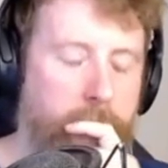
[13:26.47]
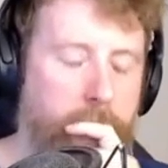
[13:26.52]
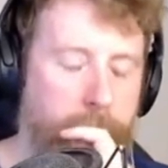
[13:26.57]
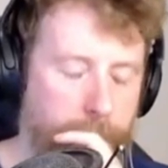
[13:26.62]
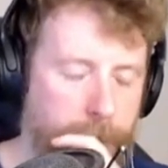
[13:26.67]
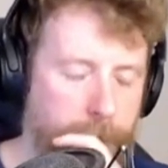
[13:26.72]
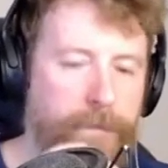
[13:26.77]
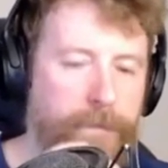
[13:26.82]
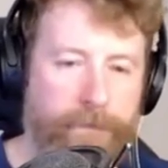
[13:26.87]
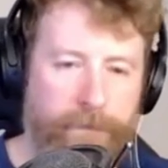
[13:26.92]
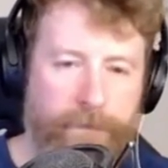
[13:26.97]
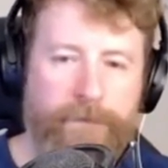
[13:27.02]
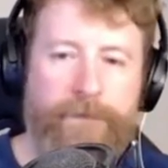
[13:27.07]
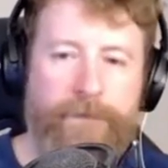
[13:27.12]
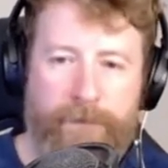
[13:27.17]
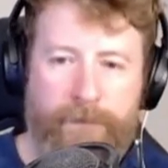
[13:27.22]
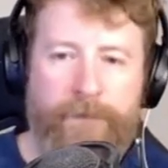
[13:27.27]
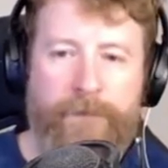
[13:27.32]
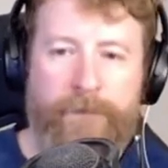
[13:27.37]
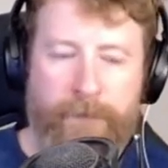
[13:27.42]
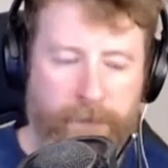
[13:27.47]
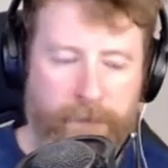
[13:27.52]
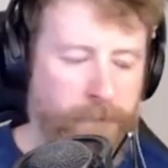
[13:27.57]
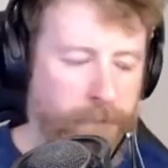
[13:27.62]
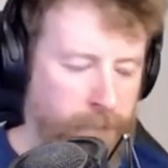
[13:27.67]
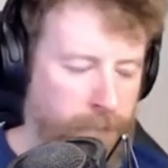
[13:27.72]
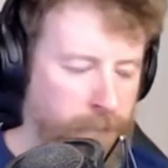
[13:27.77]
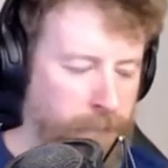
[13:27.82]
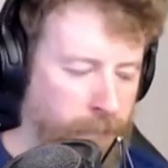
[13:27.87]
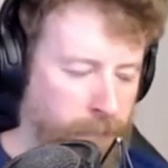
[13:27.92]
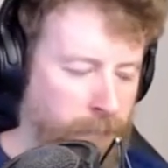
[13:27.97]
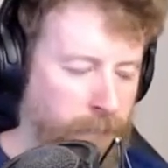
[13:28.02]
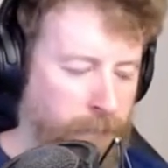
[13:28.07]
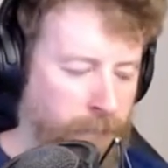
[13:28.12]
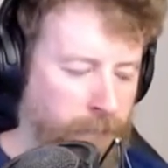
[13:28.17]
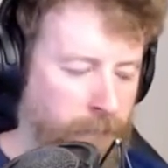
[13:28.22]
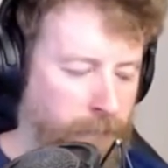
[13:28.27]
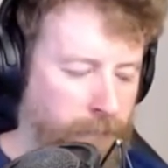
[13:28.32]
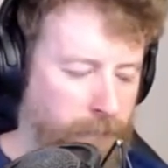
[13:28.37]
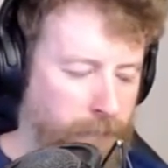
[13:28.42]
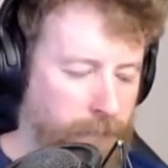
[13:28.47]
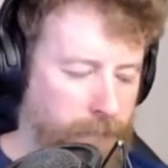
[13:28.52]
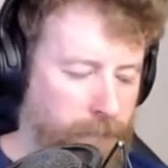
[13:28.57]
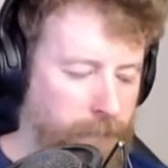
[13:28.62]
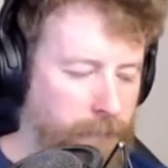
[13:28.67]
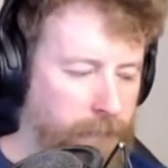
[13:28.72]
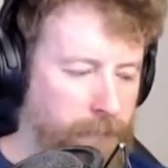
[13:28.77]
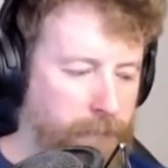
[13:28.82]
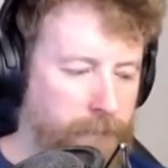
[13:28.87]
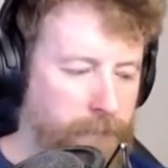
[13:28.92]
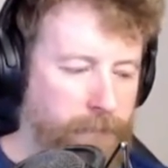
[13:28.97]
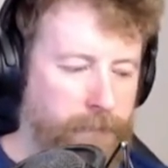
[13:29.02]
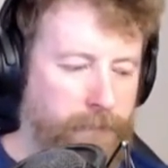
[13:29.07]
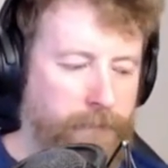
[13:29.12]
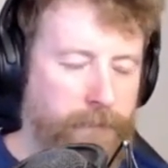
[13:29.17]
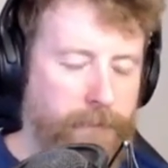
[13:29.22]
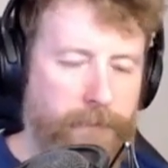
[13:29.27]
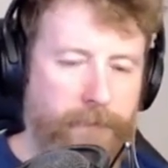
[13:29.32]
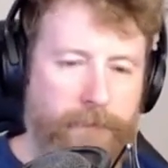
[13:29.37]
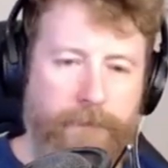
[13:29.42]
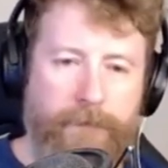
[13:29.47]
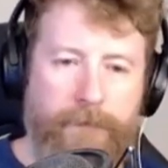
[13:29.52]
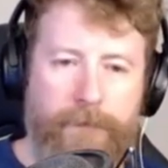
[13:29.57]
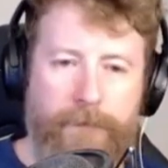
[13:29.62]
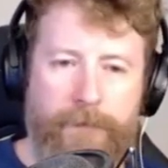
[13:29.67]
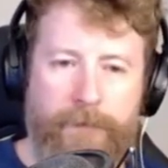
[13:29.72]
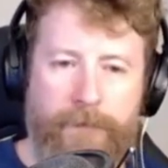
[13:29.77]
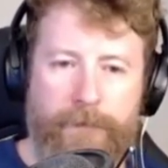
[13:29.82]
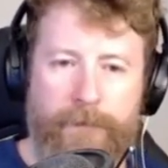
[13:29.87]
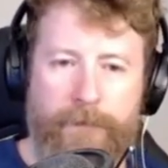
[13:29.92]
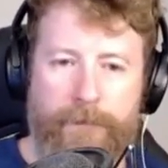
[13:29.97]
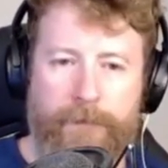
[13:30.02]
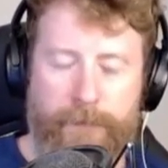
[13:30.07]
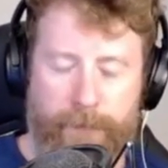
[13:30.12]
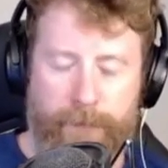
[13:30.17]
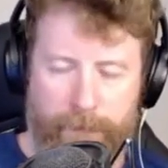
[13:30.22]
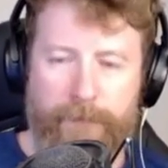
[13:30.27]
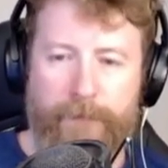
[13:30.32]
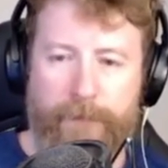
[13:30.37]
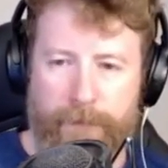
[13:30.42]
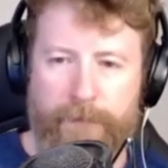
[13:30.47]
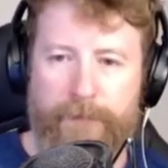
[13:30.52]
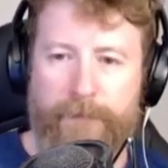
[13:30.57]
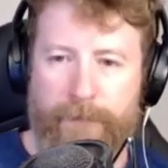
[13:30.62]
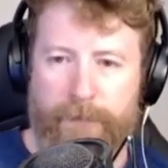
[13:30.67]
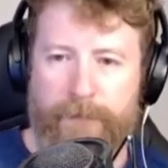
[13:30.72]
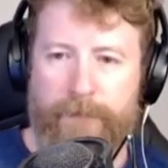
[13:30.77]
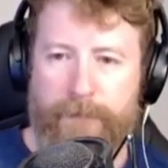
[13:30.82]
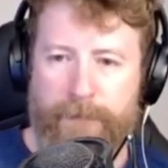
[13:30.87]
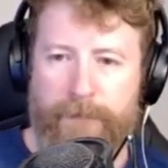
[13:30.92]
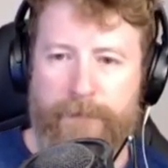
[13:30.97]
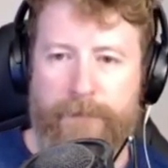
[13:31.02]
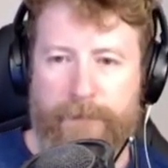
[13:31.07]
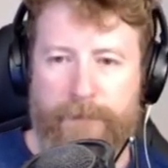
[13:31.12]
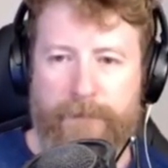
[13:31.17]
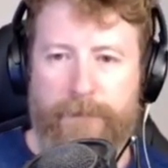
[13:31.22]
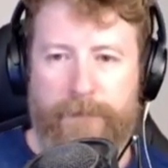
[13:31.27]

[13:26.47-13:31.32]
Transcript: (silent)